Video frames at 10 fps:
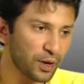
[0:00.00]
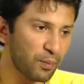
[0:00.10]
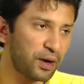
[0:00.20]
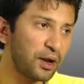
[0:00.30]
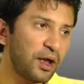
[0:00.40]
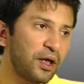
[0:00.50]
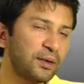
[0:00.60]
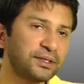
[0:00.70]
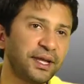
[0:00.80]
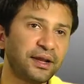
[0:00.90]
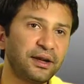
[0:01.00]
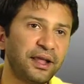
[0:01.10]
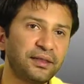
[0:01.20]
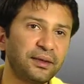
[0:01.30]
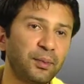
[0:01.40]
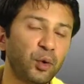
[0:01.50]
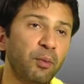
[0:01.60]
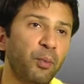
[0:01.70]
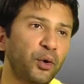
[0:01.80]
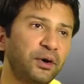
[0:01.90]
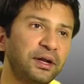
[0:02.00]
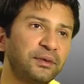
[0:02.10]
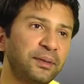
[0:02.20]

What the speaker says: But secondly, I think more importantly,